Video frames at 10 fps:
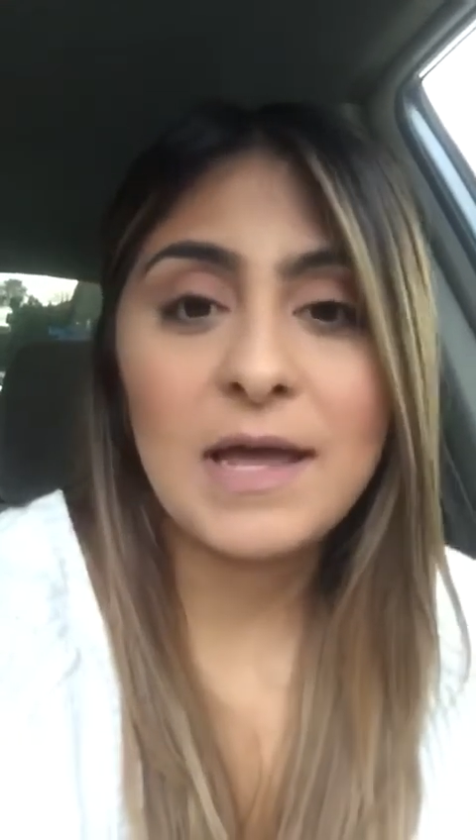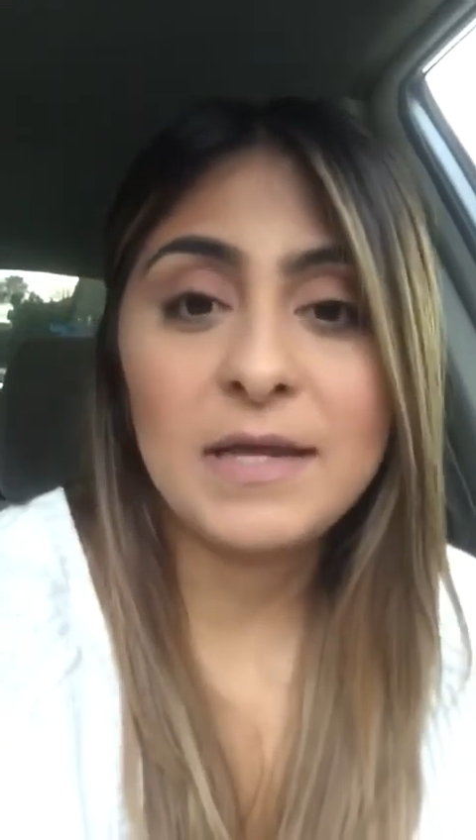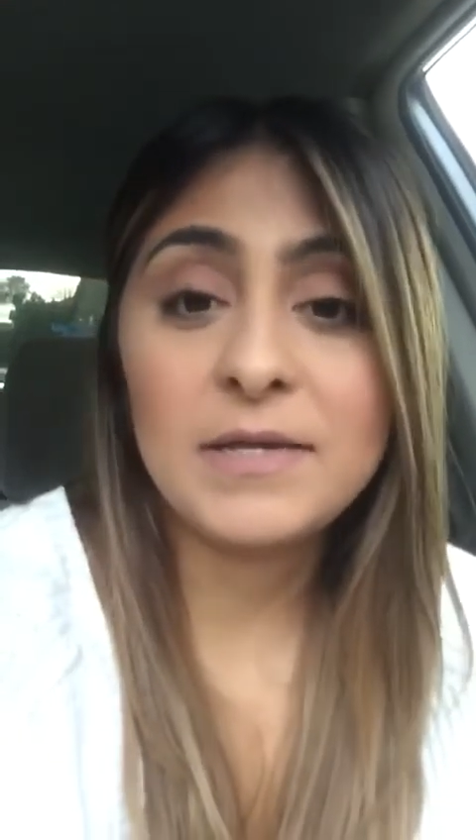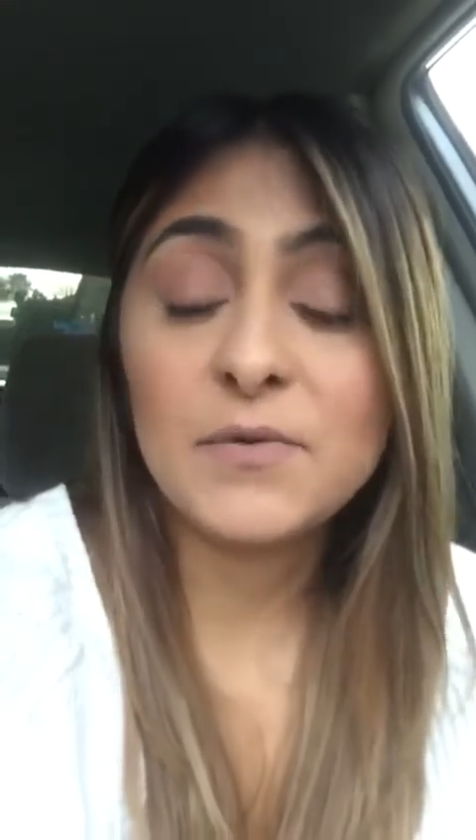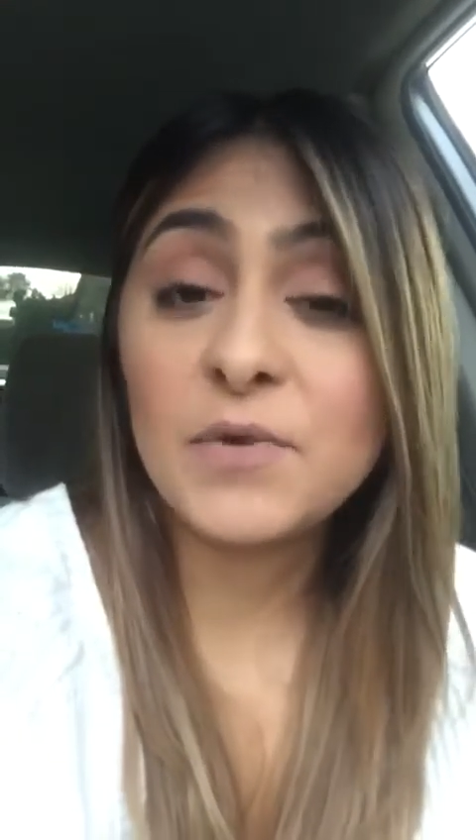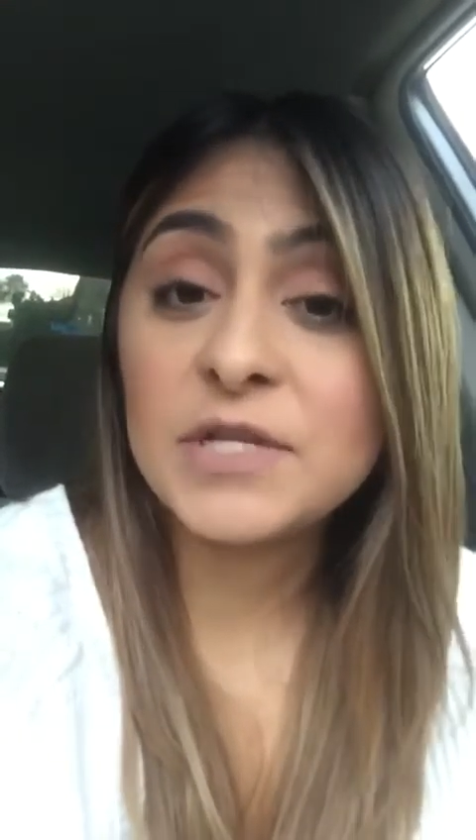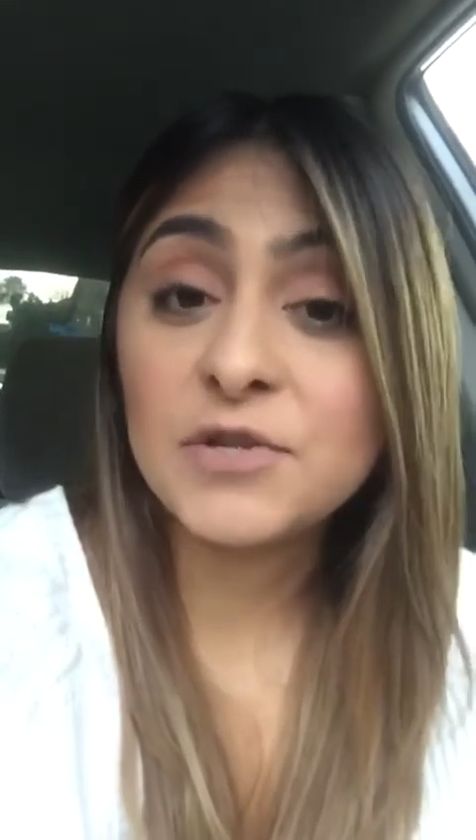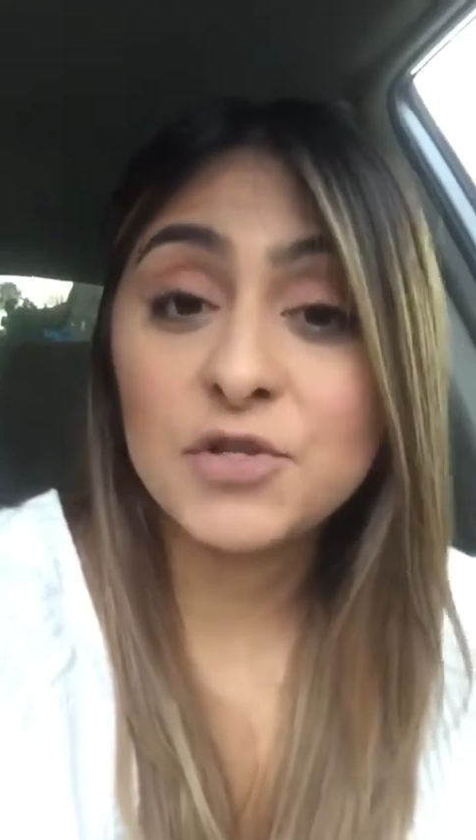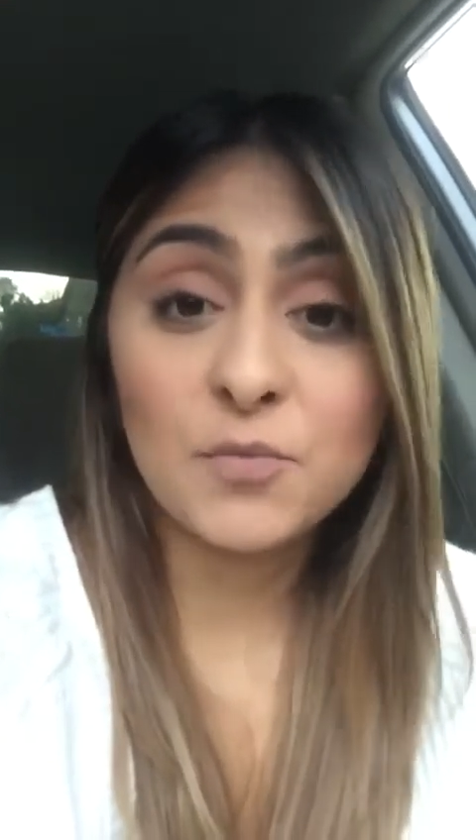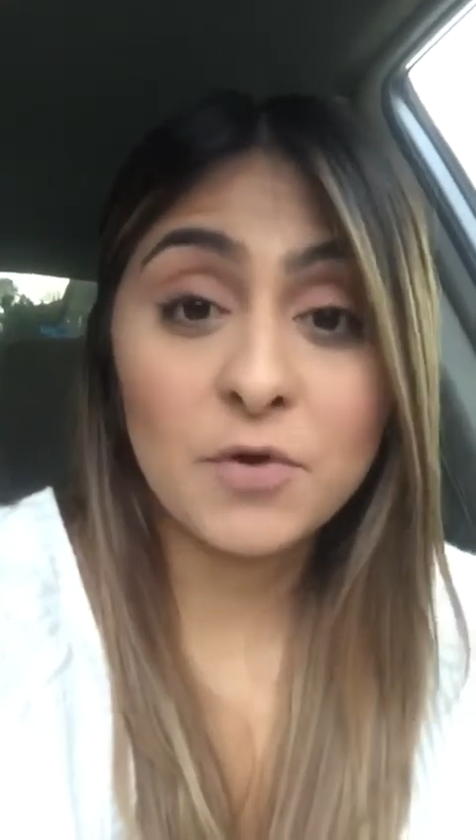and
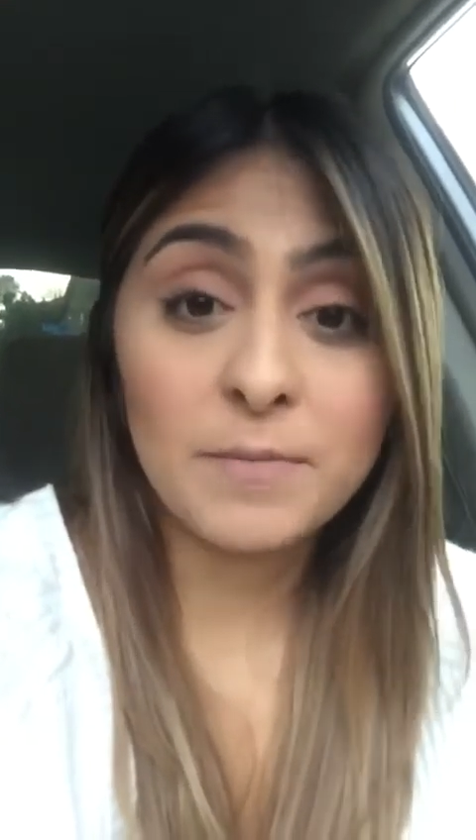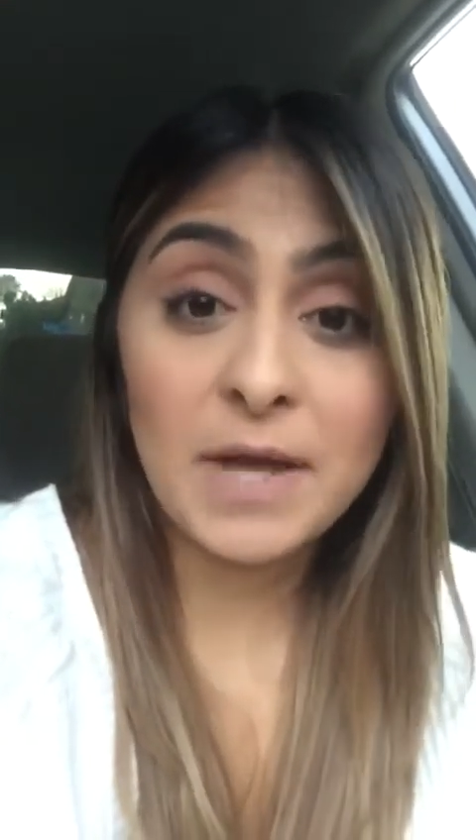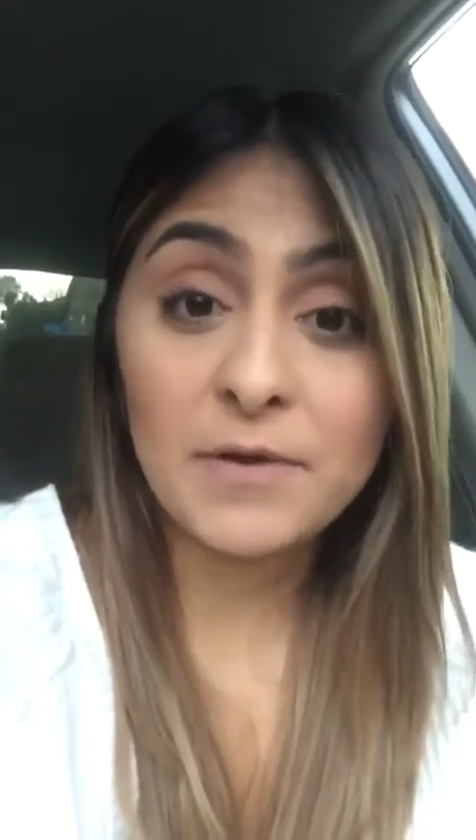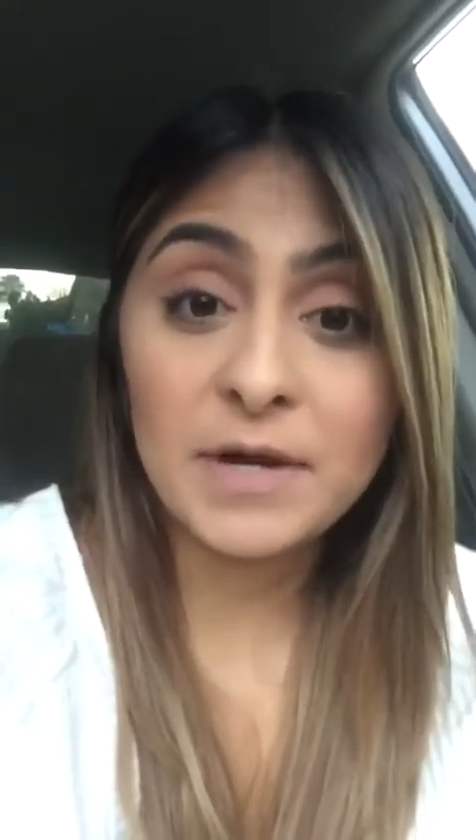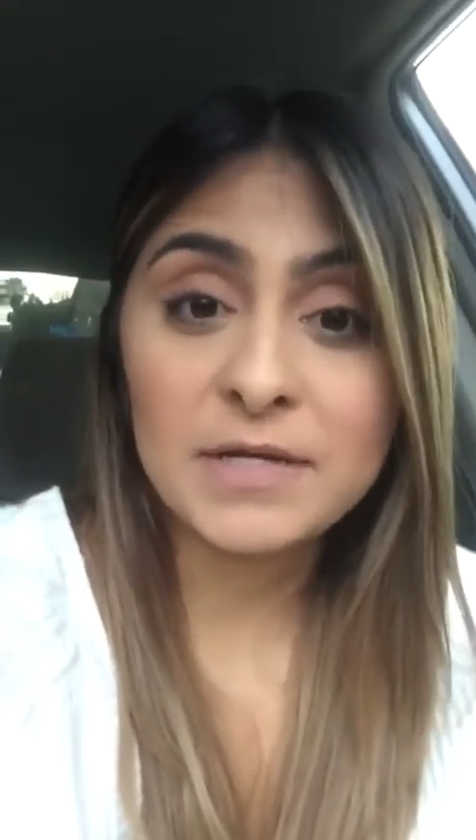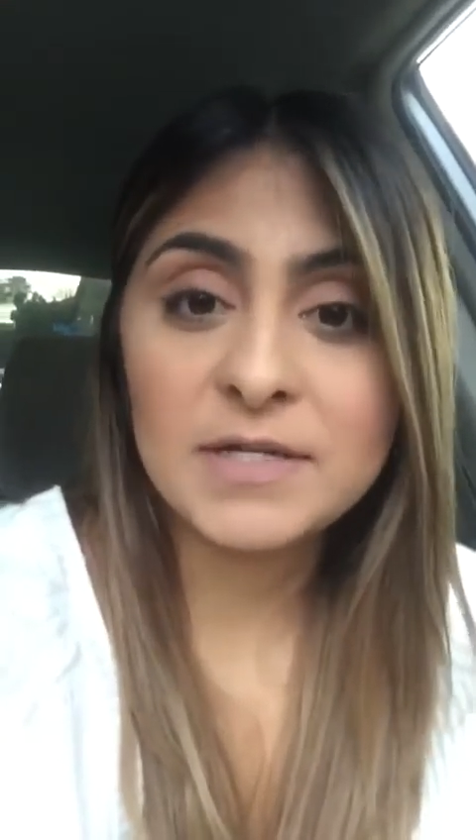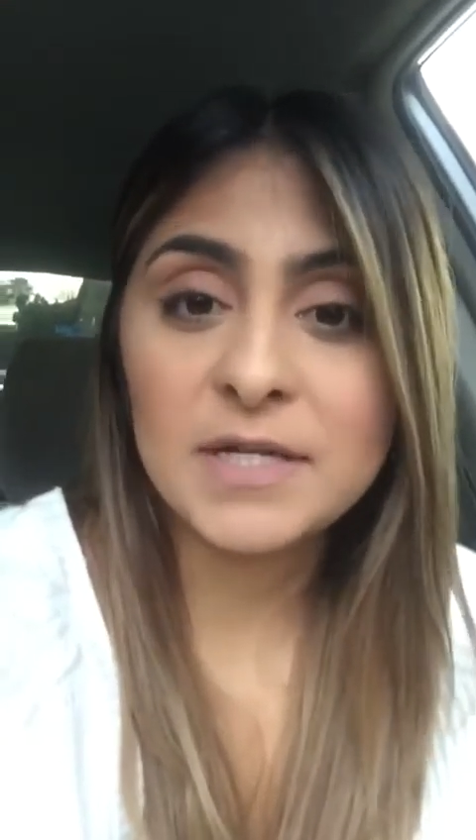research more about it